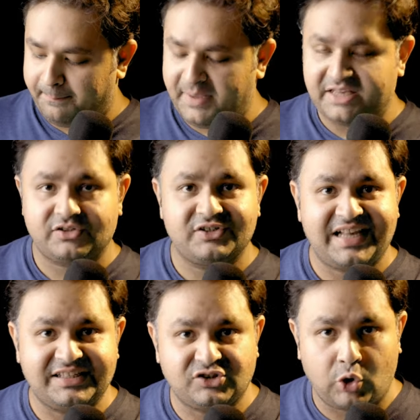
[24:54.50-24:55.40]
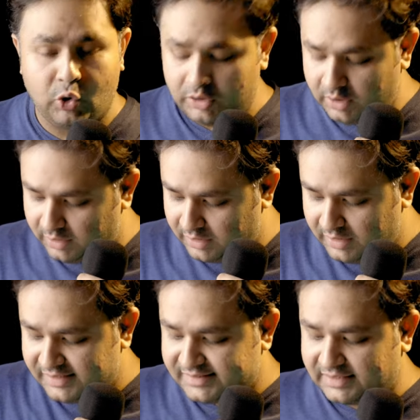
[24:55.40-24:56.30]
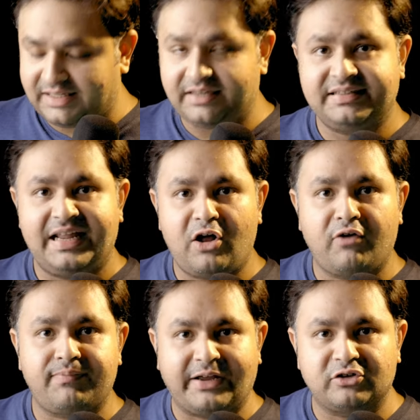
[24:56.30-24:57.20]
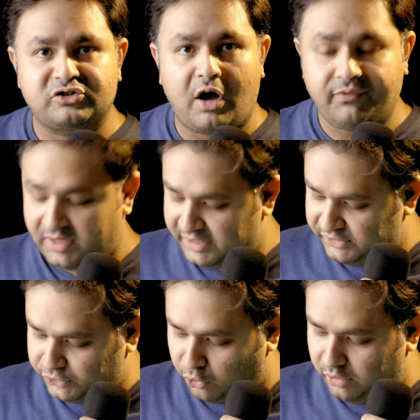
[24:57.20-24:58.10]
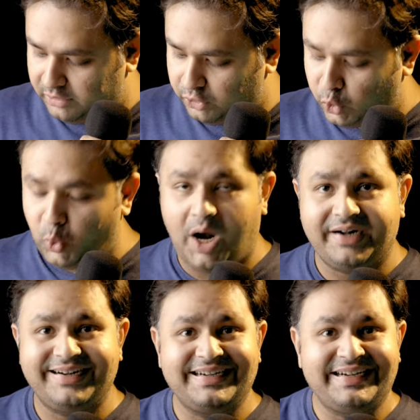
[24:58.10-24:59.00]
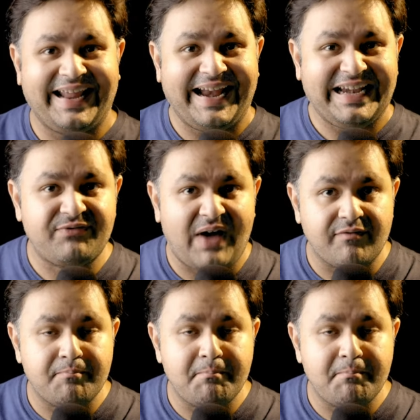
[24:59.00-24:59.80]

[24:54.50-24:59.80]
Bezos has sold. Satya Nadella of Microsoft, he sold $285